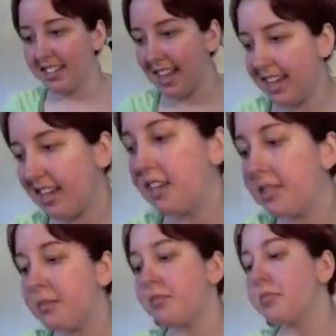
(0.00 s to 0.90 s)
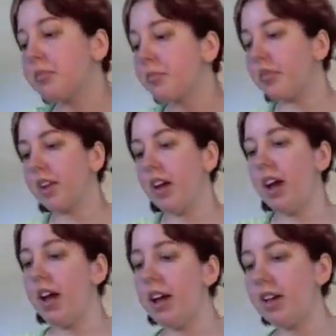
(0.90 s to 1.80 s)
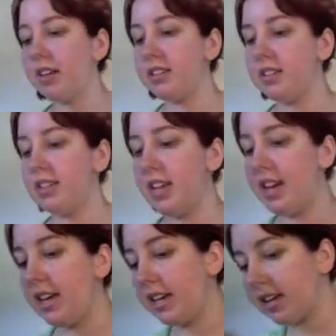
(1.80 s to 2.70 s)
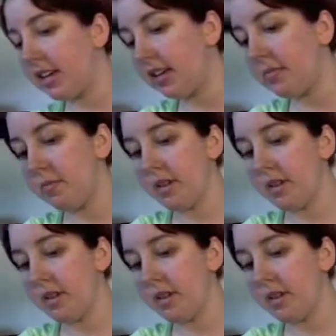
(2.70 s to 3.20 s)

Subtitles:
thing, I take